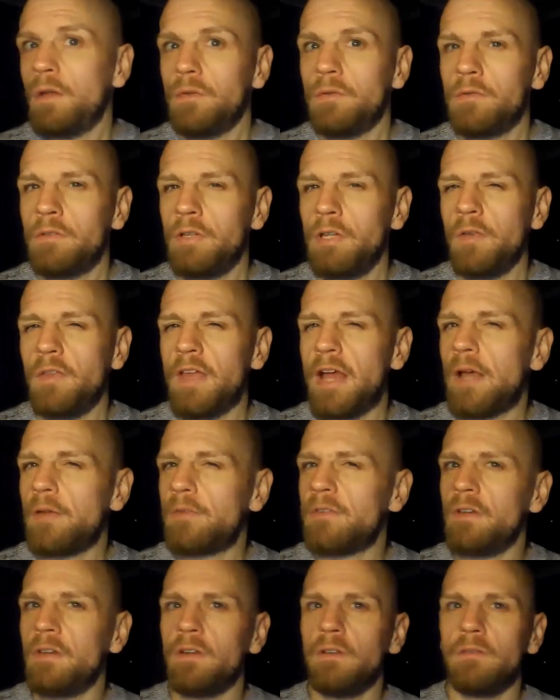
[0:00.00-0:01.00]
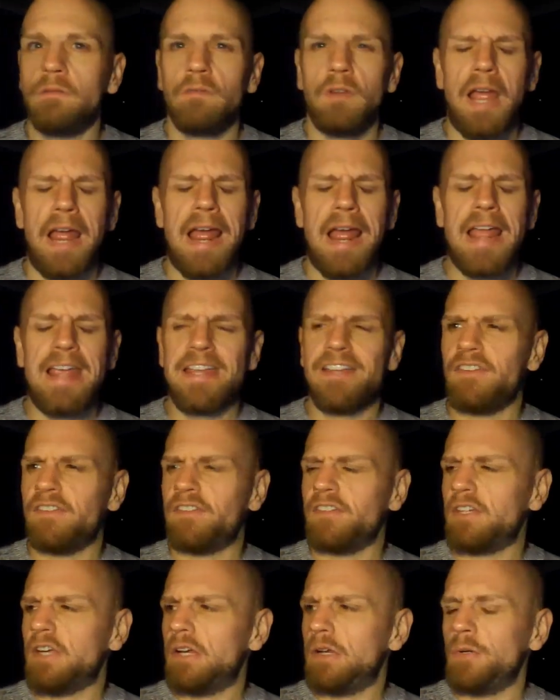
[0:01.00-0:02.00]
2000 ages
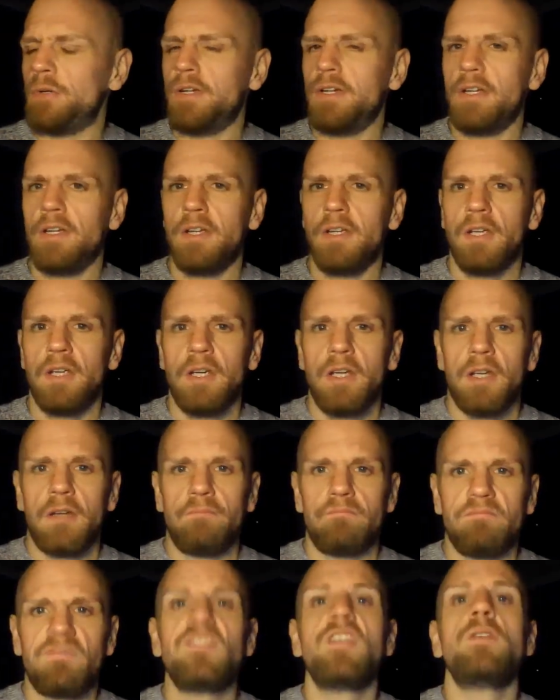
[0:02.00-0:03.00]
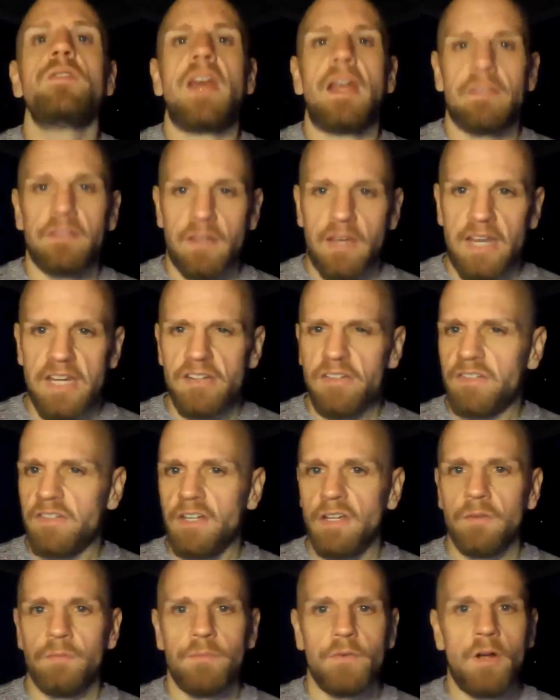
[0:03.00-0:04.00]
ago. Can't
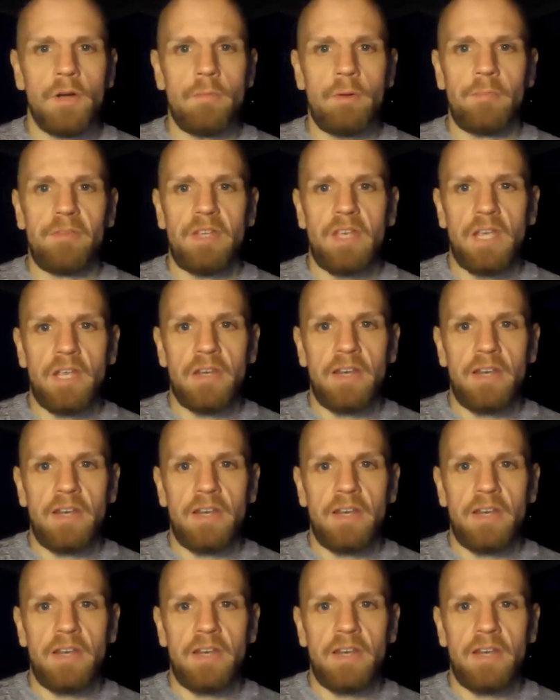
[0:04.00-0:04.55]
remember the year